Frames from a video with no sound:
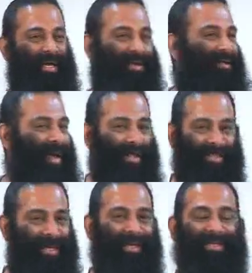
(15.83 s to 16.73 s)

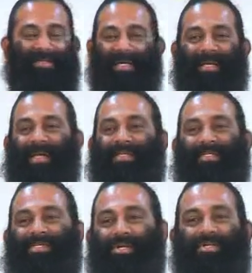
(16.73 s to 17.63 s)
Nothing in Zen
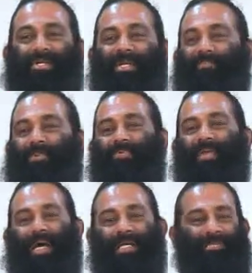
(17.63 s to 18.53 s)
exists on the tip of
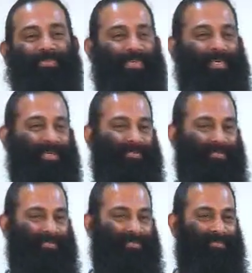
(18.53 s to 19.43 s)
the iceberg.
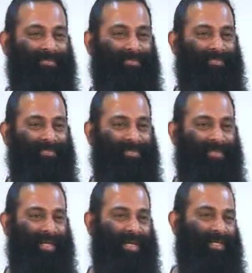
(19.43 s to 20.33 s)

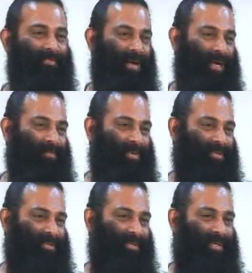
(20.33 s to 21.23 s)
Like the Bible
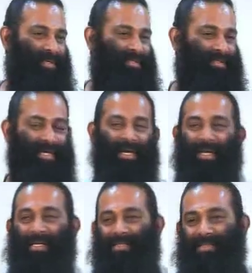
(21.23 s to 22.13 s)

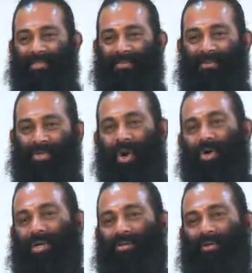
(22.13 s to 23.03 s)
says,
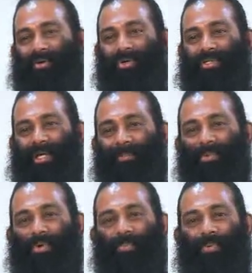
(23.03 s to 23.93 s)
knock and the door shall
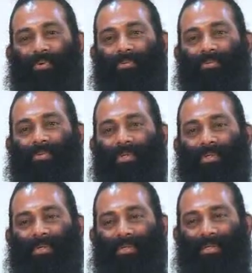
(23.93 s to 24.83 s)
be opened.
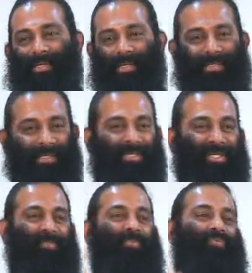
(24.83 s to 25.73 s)
It is at the
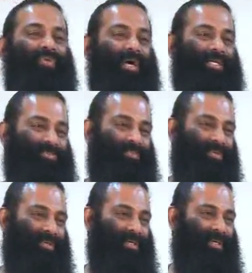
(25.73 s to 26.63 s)
tip of the
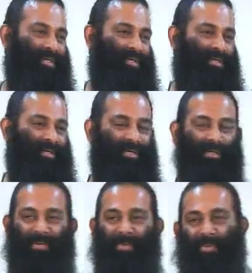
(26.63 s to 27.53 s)
iceberg.
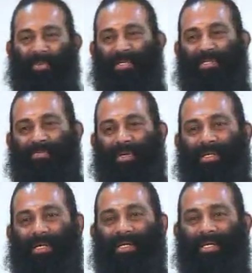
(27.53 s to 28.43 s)
Ramana Maharshi went
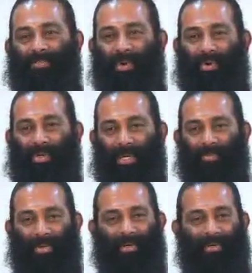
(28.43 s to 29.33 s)
a little more
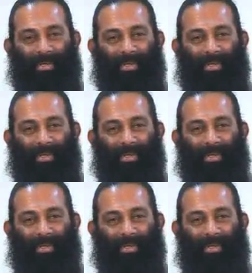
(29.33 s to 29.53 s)
deeper